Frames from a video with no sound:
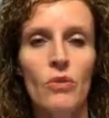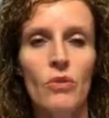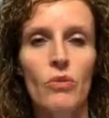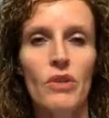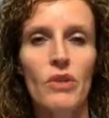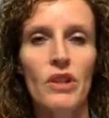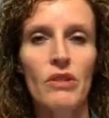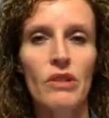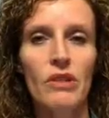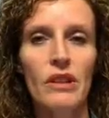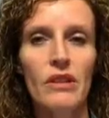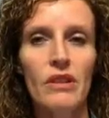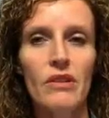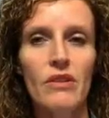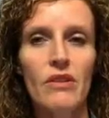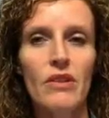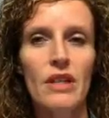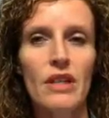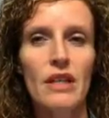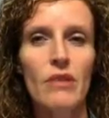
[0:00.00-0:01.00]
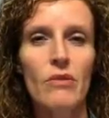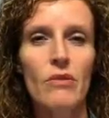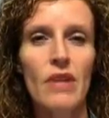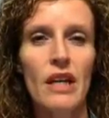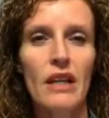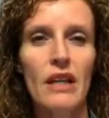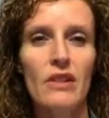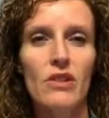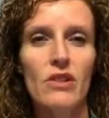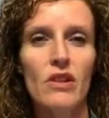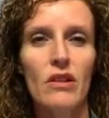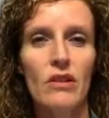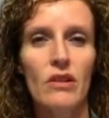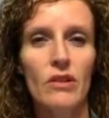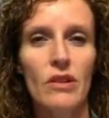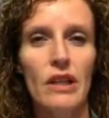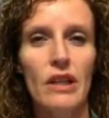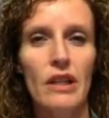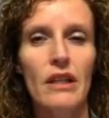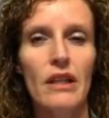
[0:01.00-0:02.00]
With the critical thinking with hands-on
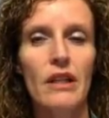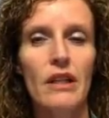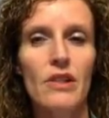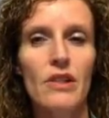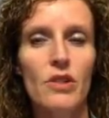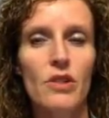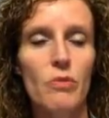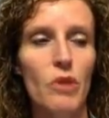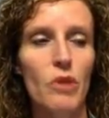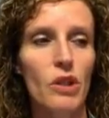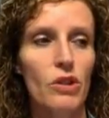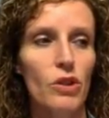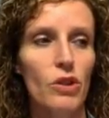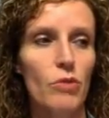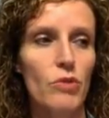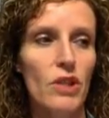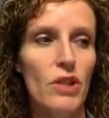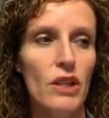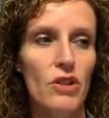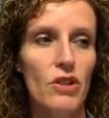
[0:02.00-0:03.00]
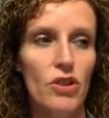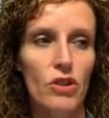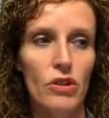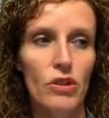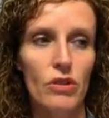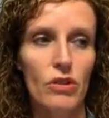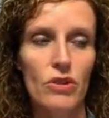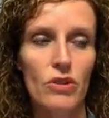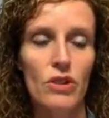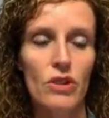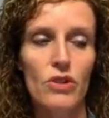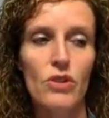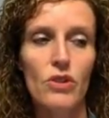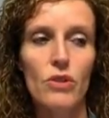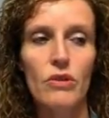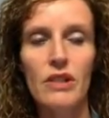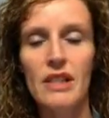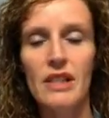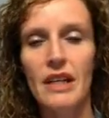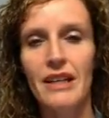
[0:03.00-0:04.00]
learning, small groups, and journals,
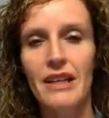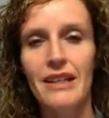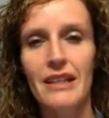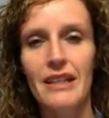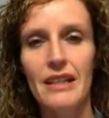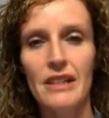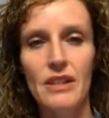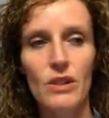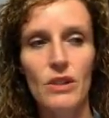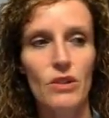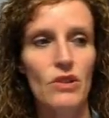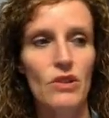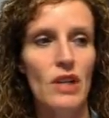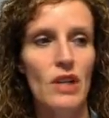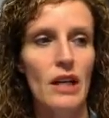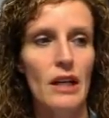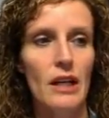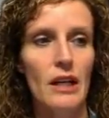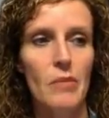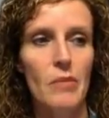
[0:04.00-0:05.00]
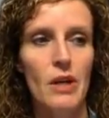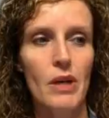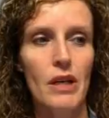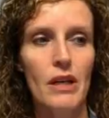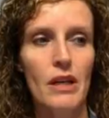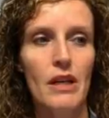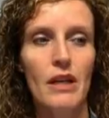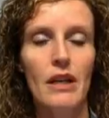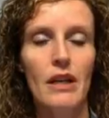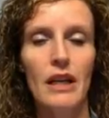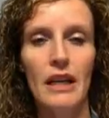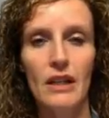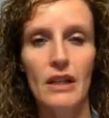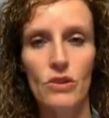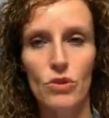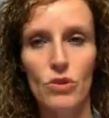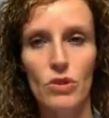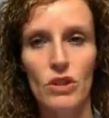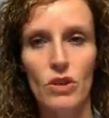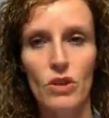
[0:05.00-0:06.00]
students had an easier time
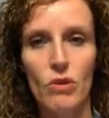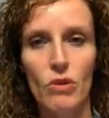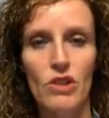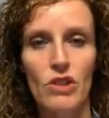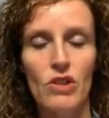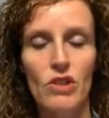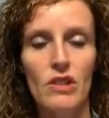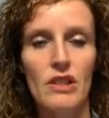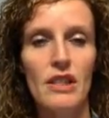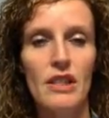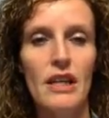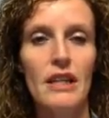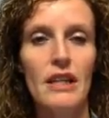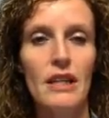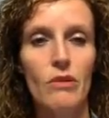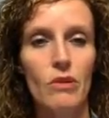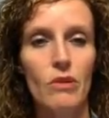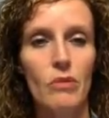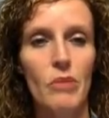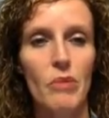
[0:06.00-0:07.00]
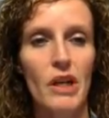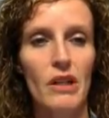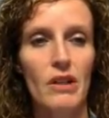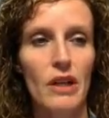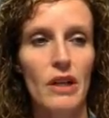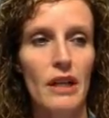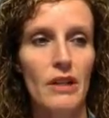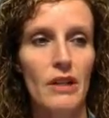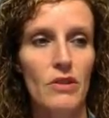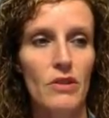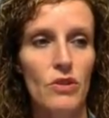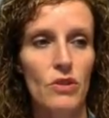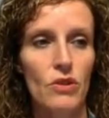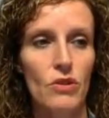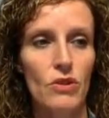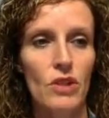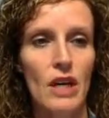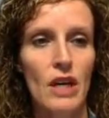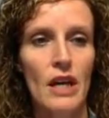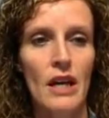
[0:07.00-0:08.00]
answering the questions, and they were better
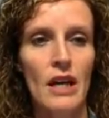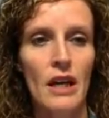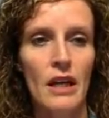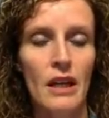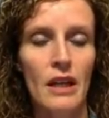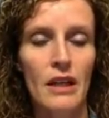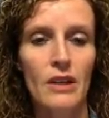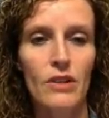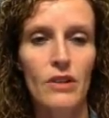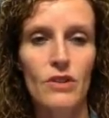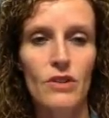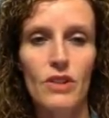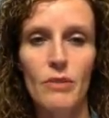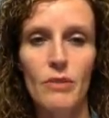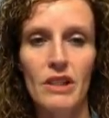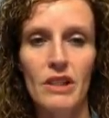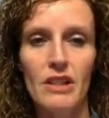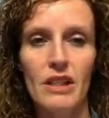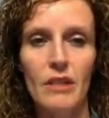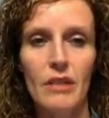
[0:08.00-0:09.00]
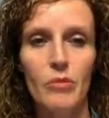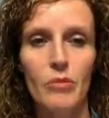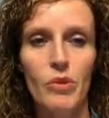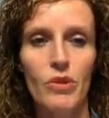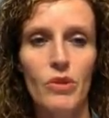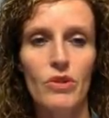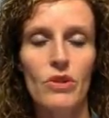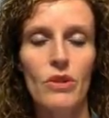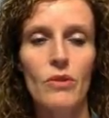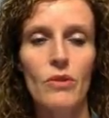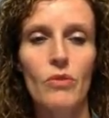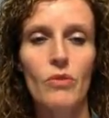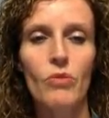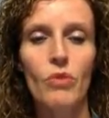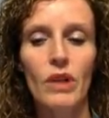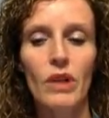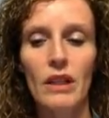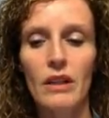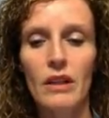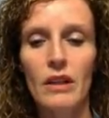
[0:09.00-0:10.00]
answers. Here are some examples.
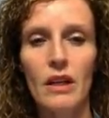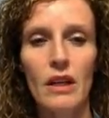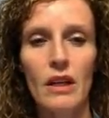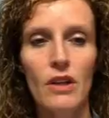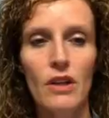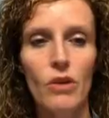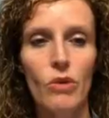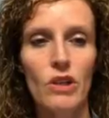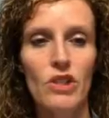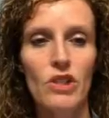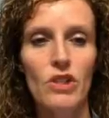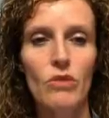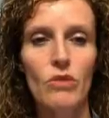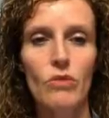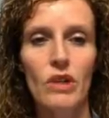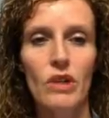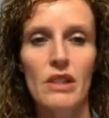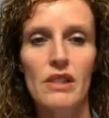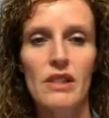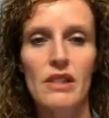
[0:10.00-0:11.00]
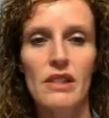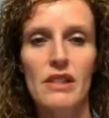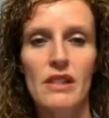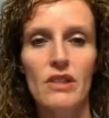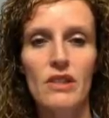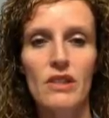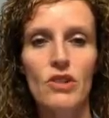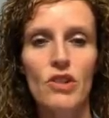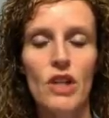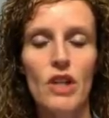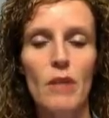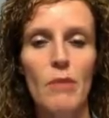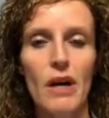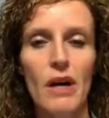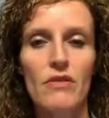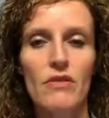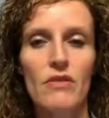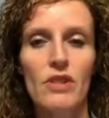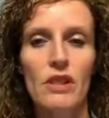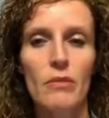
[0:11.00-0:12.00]
One question was, does this shape
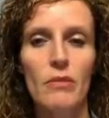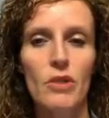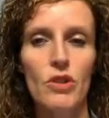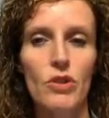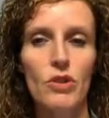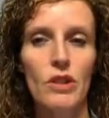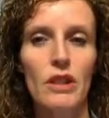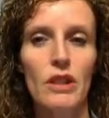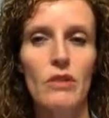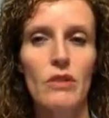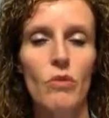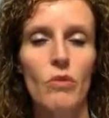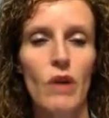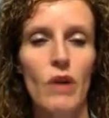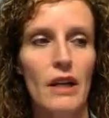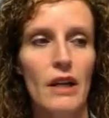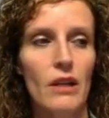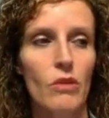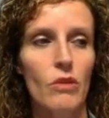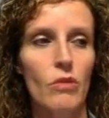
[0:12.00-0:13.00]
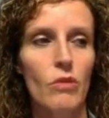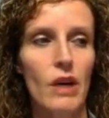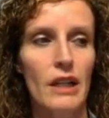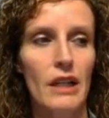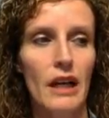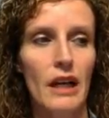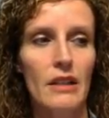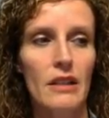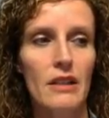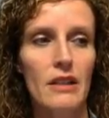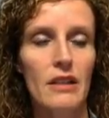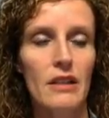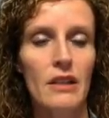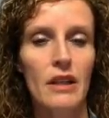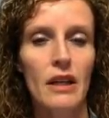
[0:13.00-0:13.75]
have symmetry? Why or why not?